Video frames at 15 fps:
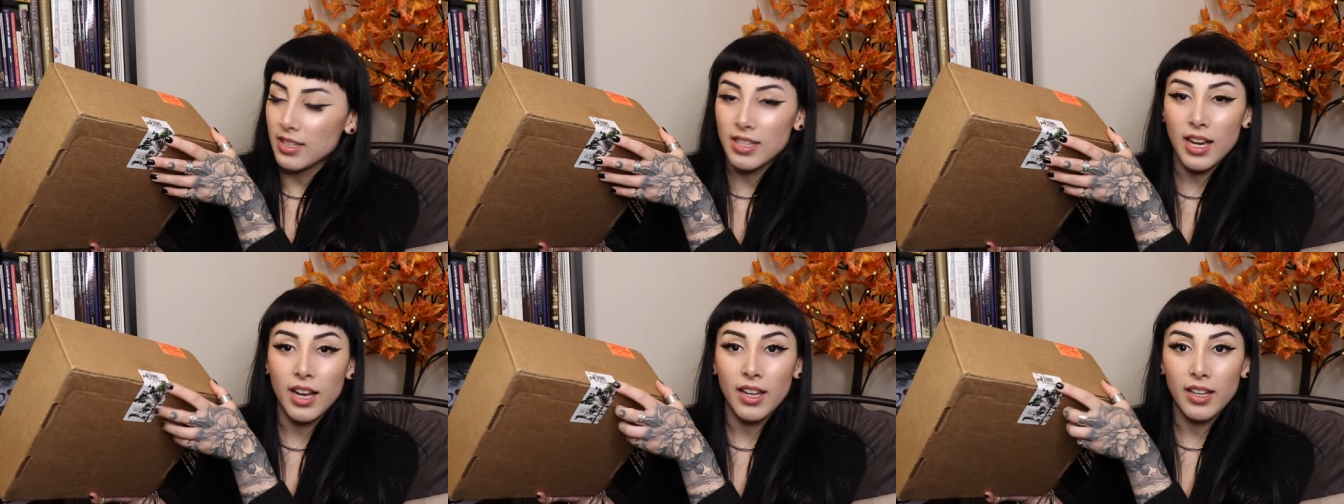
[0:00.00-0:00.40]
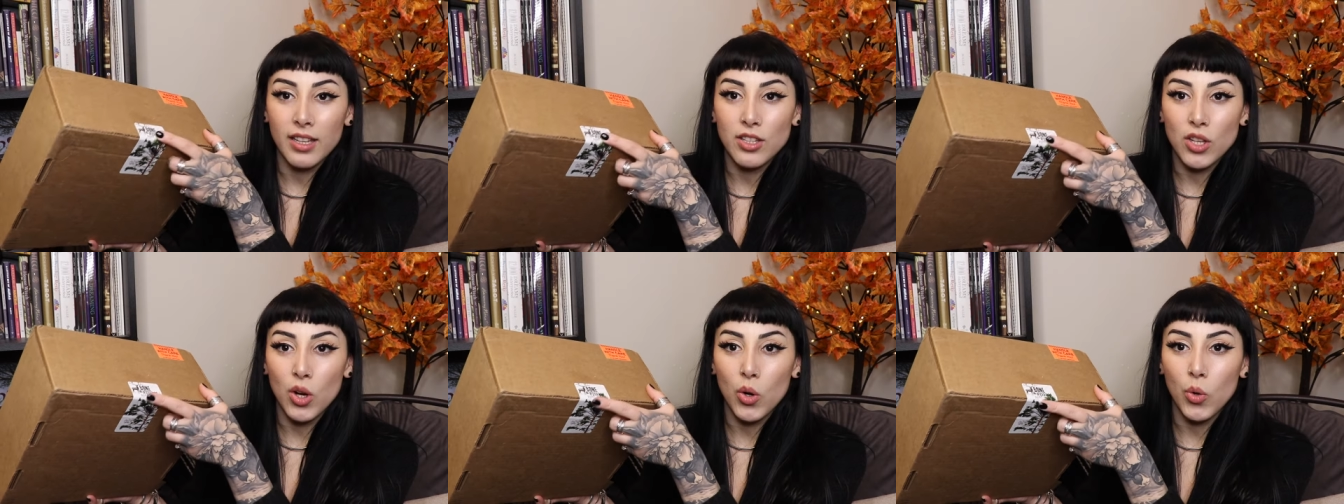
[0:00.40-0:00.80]
it's got
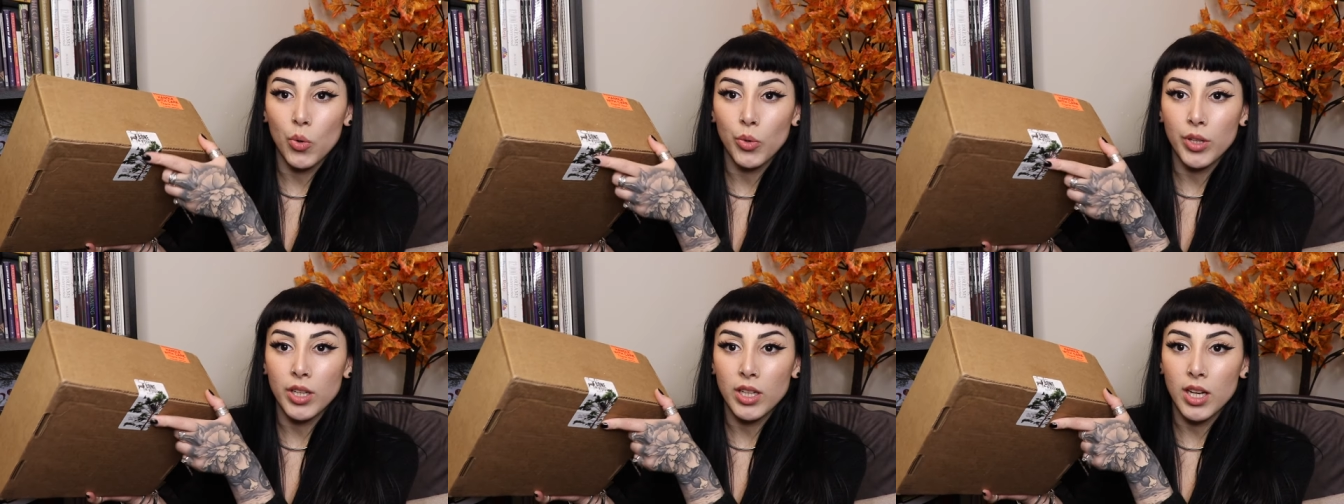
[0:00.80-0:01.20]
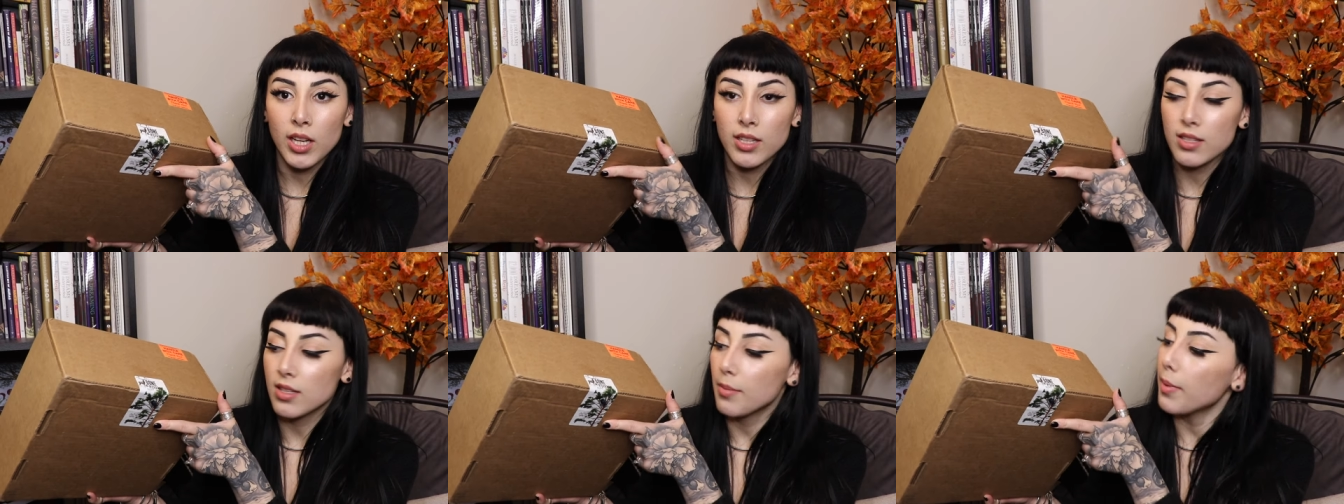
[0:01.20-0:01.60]
its own
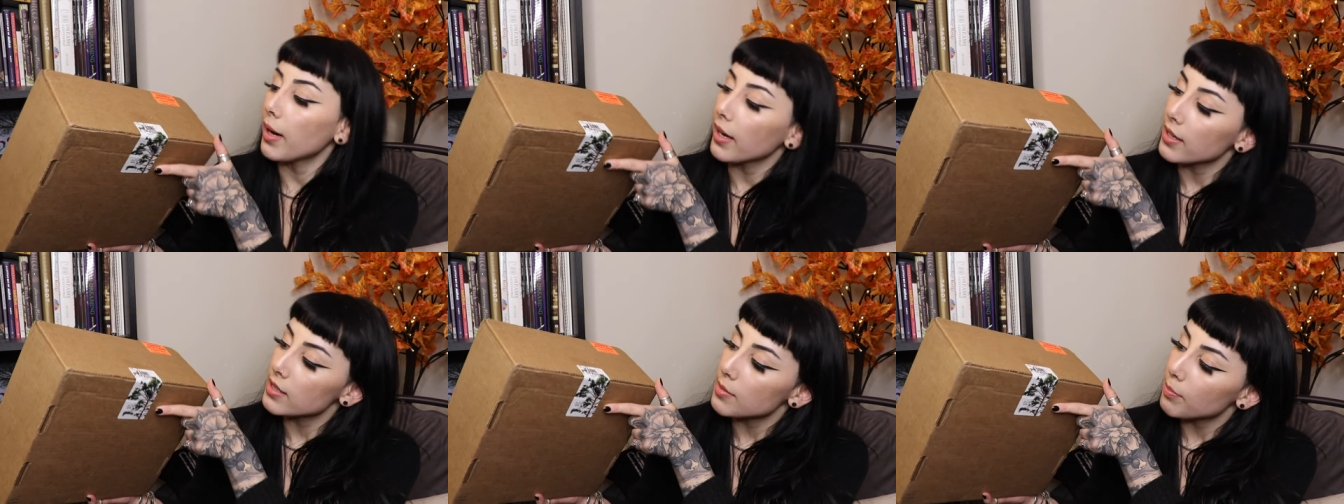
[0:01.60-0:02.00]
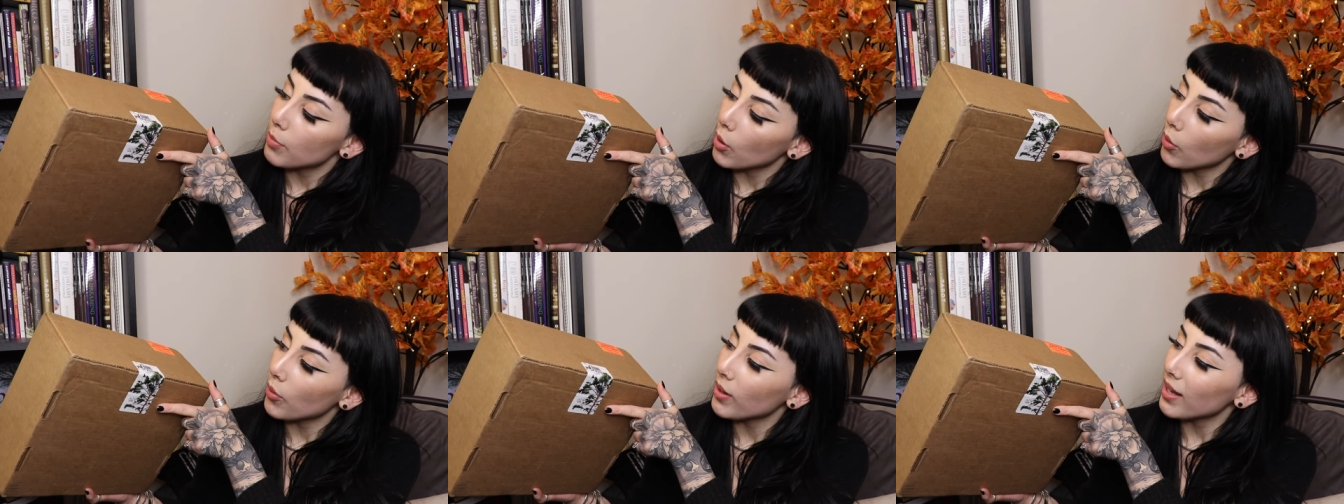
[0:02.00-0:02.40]
customized
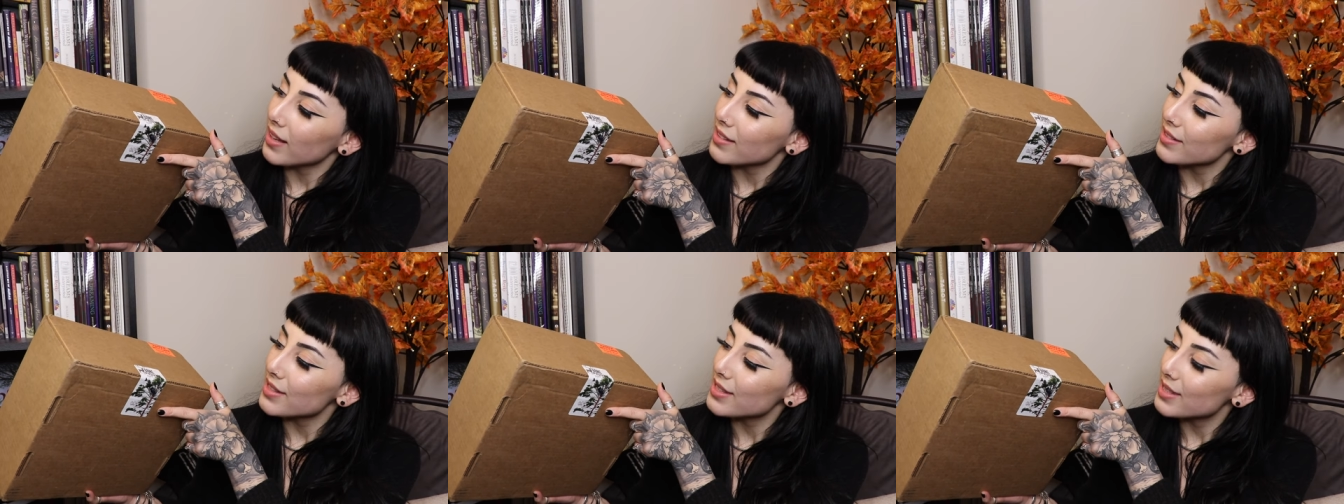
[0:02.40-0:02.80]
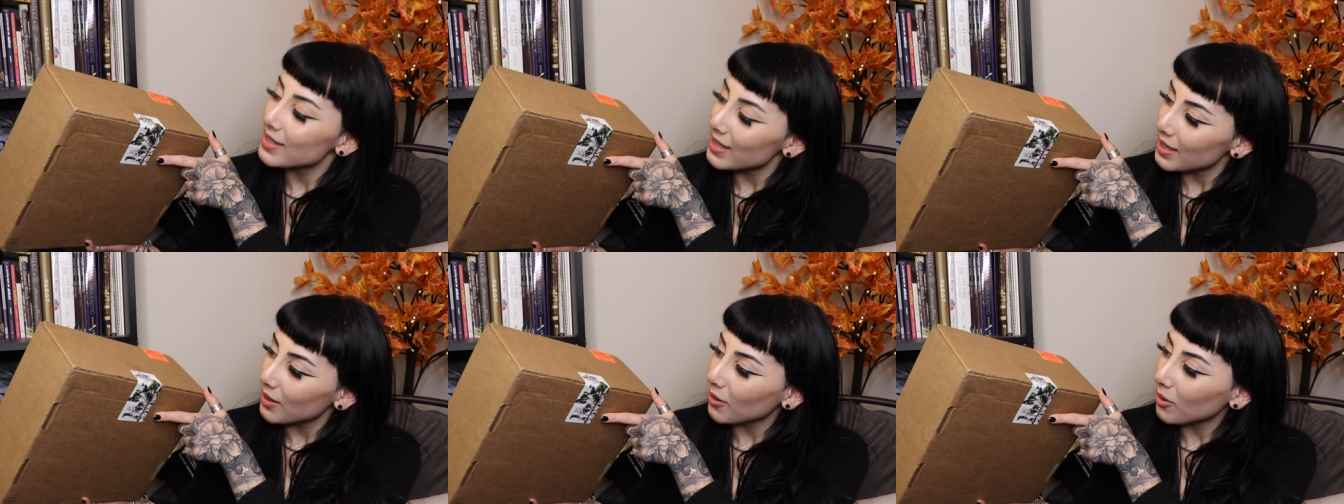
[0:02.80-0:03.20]
bone and
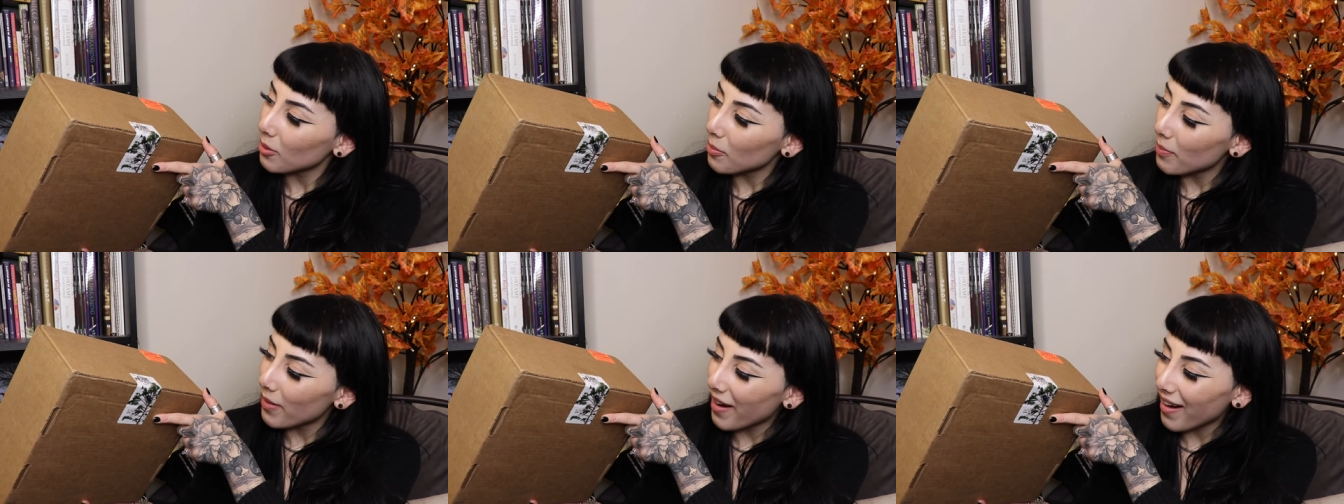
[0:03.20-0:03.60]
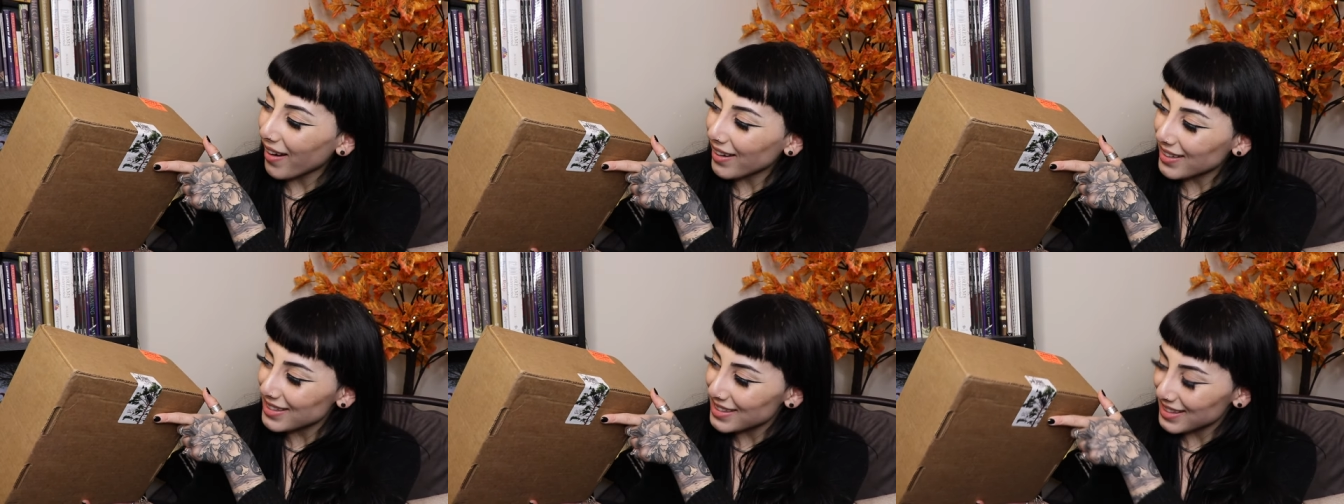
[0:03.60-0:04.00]
steel
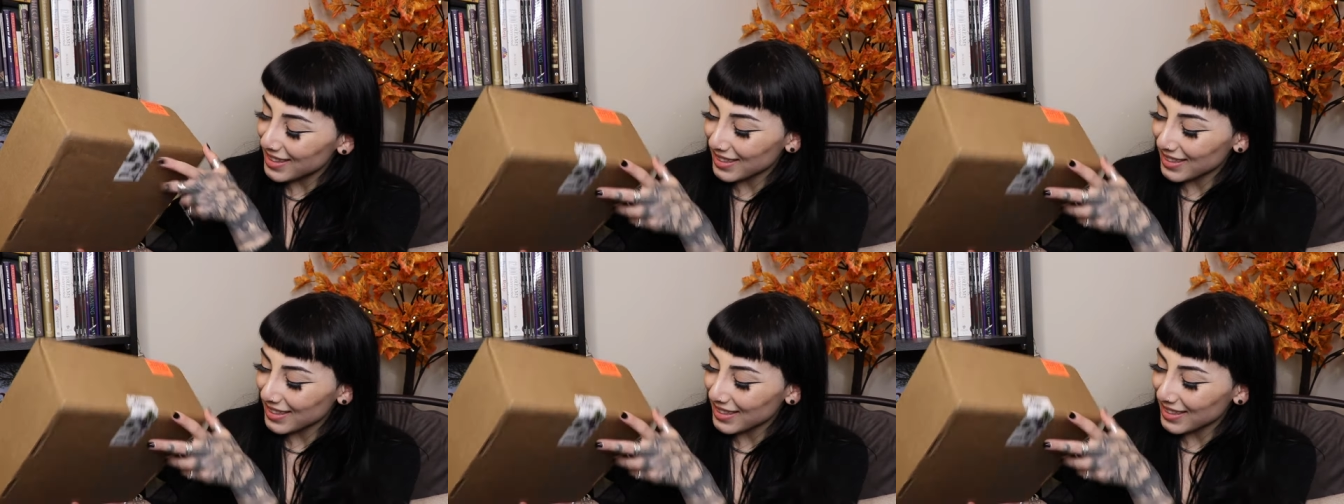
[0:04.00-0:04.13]
box.